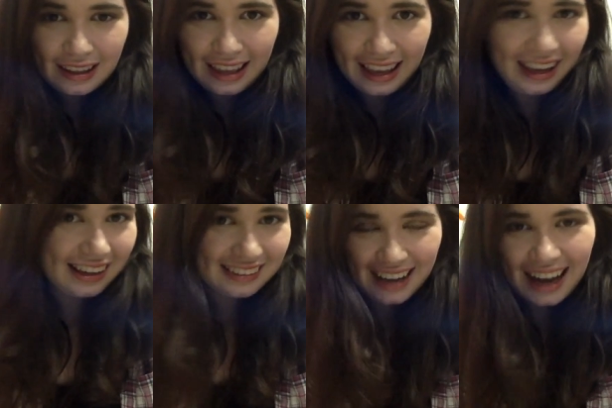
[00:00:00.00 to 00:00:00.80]

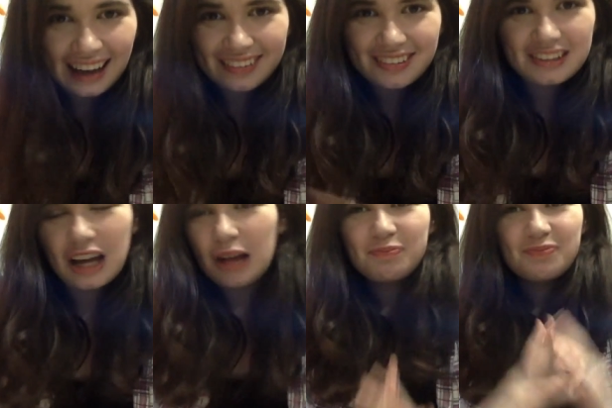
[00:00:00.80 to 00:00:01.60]
And yeah, so I
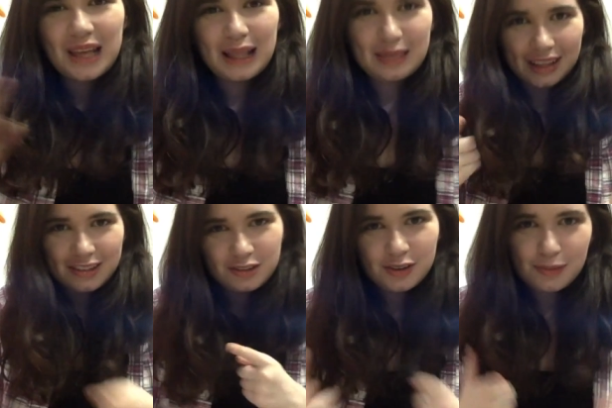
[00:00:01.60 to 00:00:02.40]
thought,
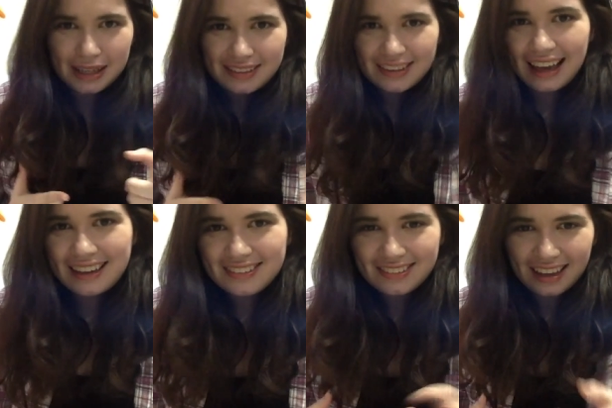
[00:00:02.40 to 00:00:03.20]
let's do as many
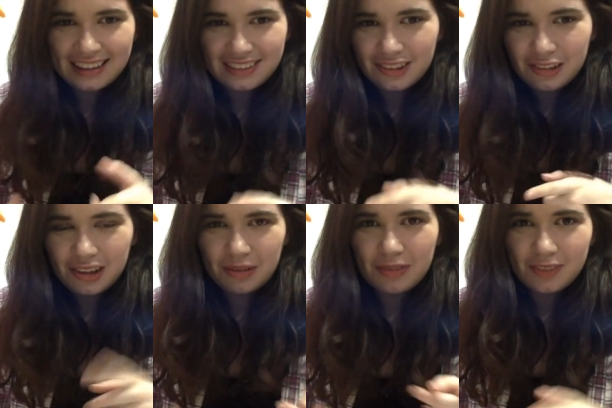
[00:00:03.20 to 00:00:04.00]
tags as I can do
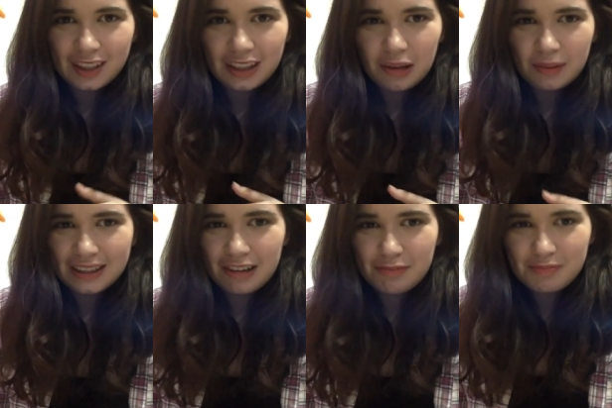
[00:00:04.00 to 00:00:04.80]
in one video
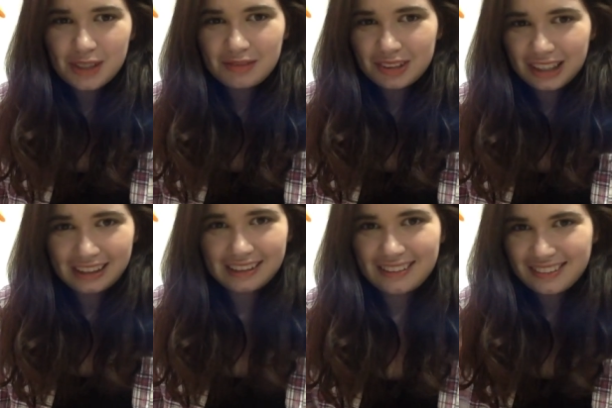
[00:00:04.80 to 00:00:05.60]
without being
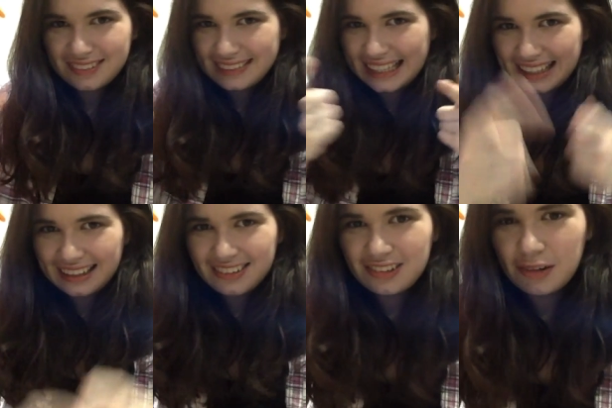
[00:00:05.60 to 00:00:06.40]
ridiculous.
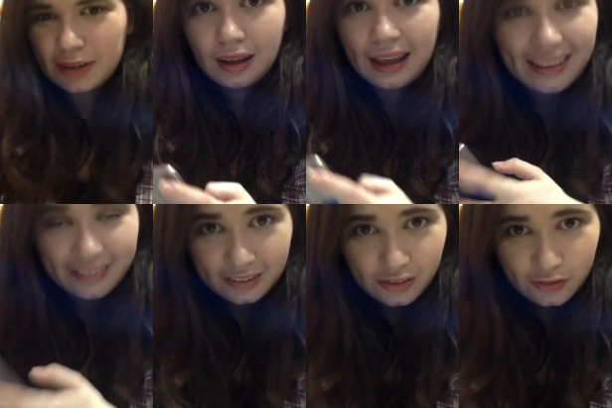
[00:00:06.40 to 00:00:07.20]
Let's do it.
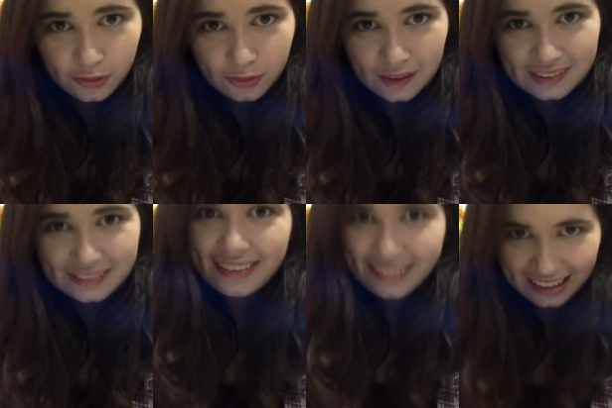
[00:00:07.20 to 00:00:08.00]
So this first one
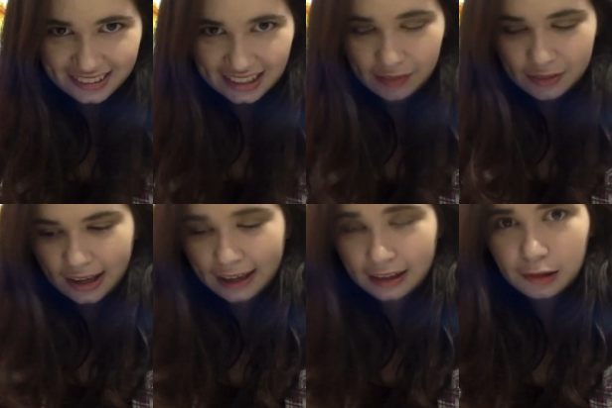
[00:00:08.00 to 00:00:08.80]
doesn't actually have a
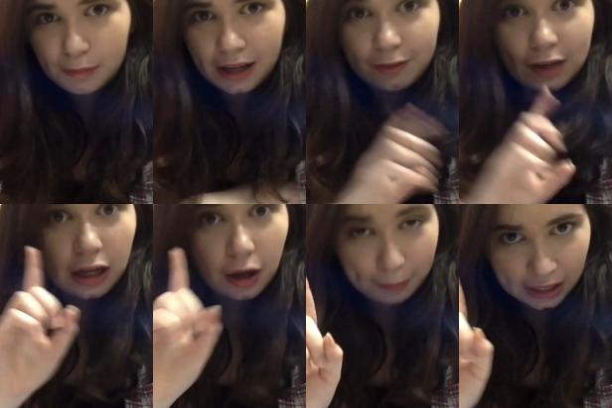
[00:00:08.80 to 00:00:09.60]
title, but I found
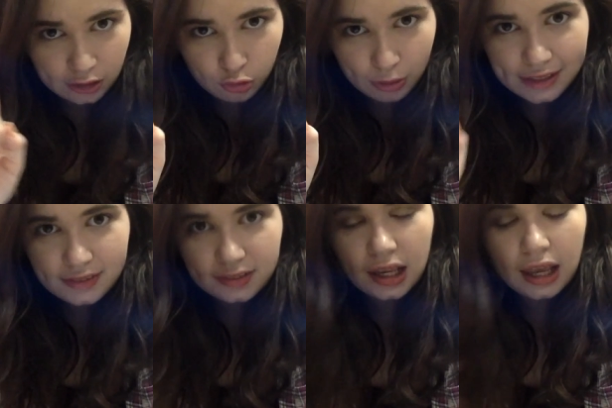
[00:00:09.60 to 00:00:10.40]
it on
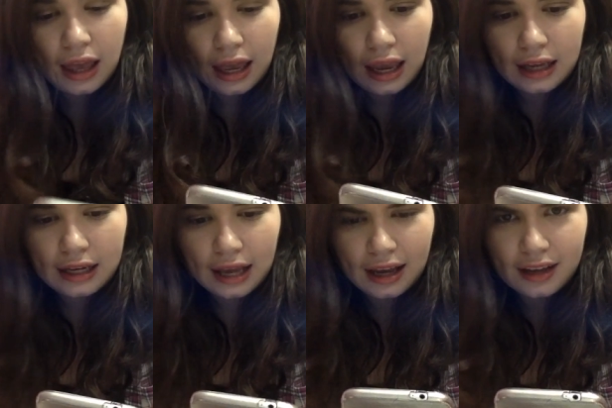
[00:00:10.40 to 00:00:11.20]
Pinterest and
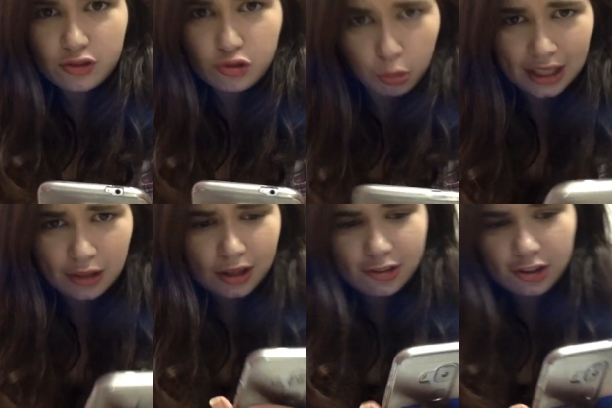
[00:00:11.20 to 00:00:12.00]
it has 20
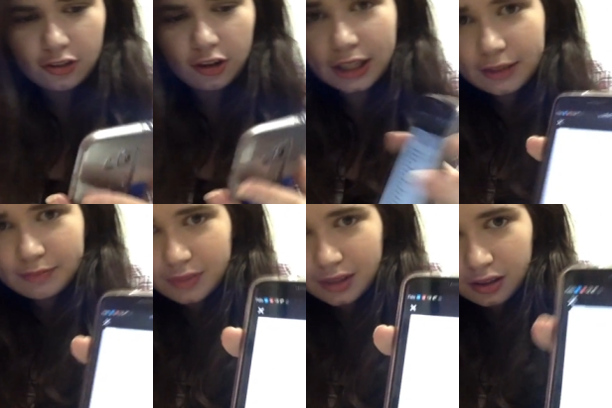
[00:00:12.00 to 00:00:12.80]
questions on it.
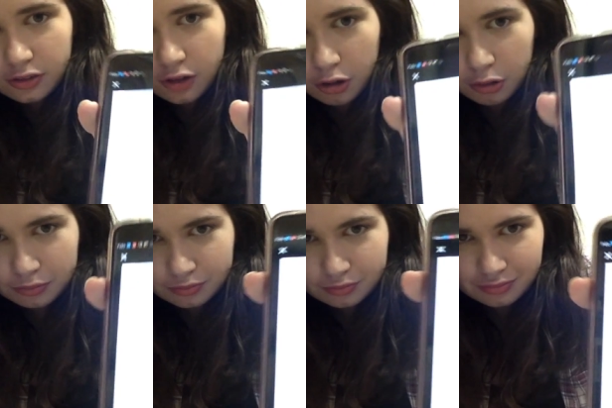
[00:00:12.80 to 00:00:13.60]
So
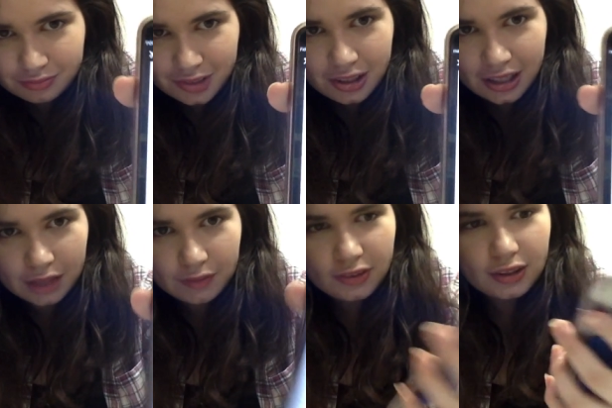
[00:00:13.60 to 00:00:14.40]
you can't
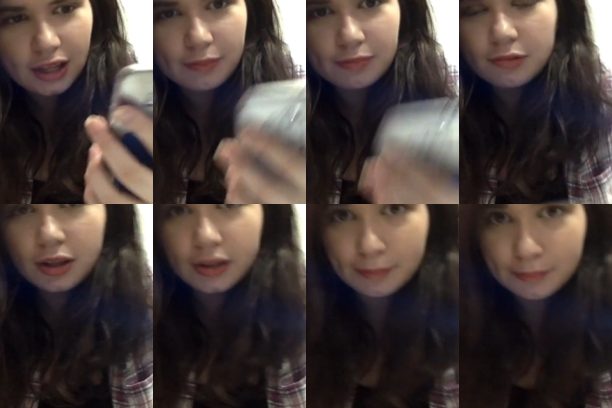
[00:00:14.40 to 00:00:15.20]
even see that.
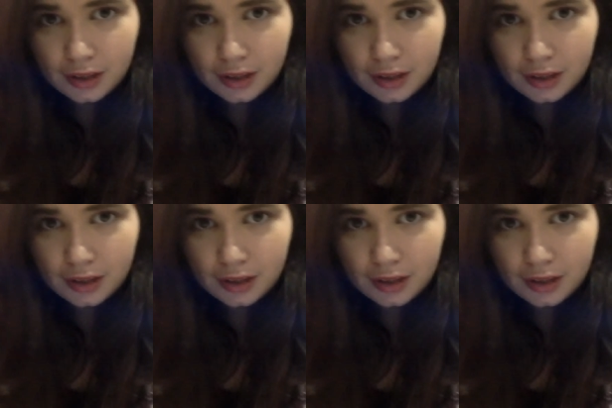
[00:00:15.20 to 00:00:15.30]
Well then.